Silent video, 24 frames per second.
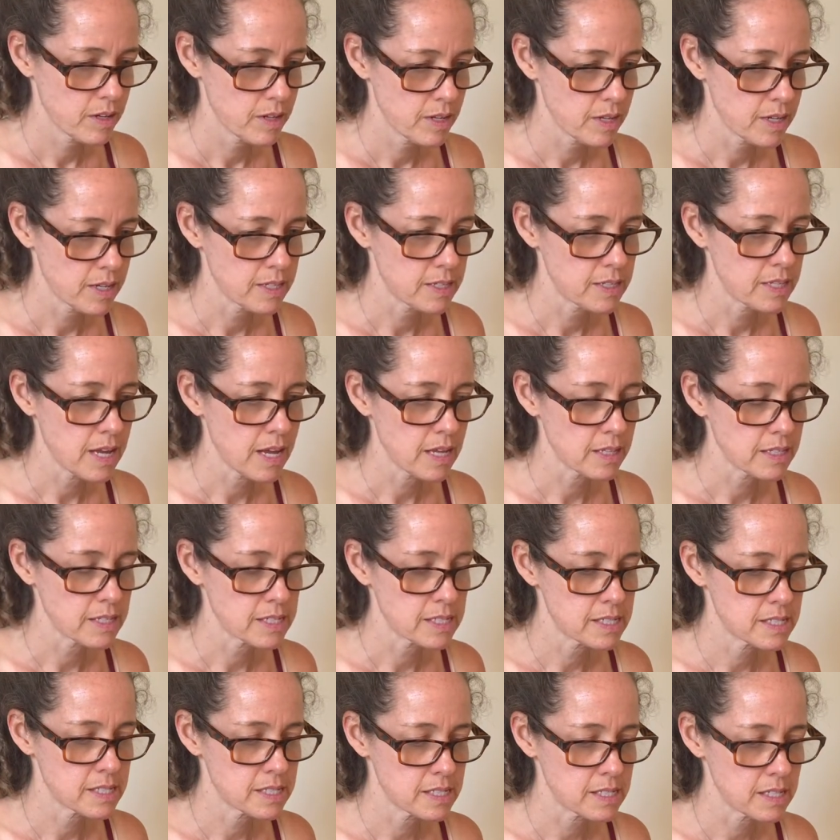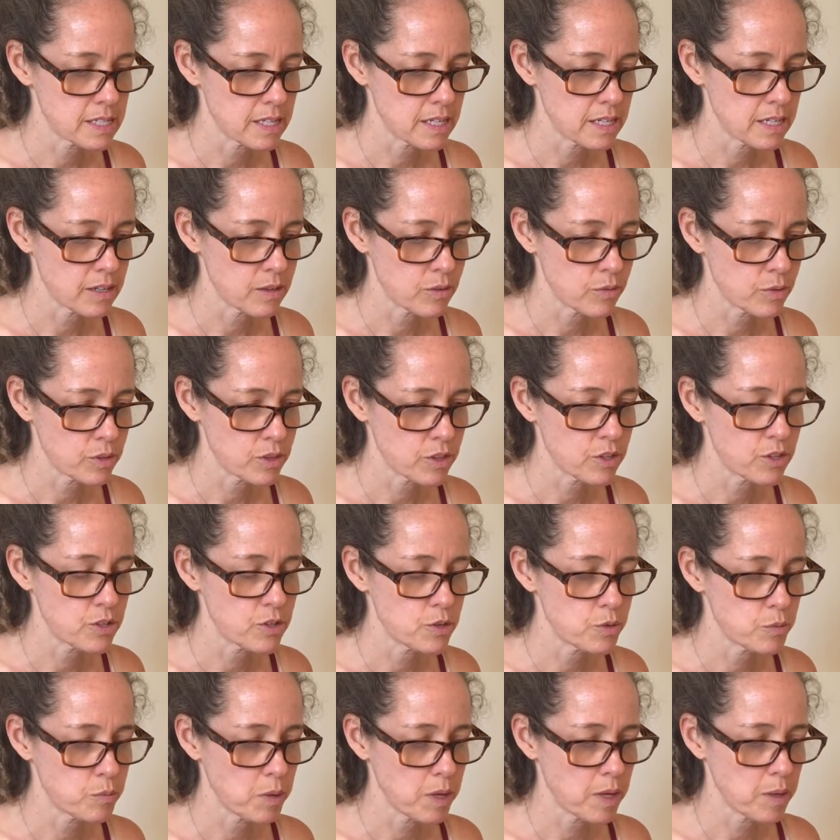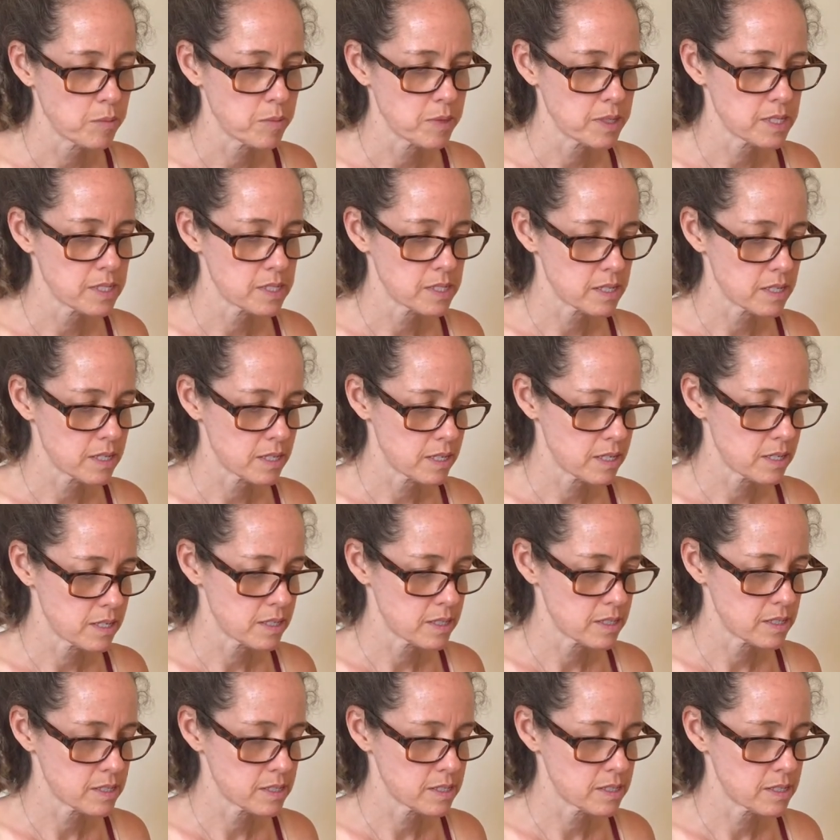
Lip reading: There we go. And now let's see what the new payment is.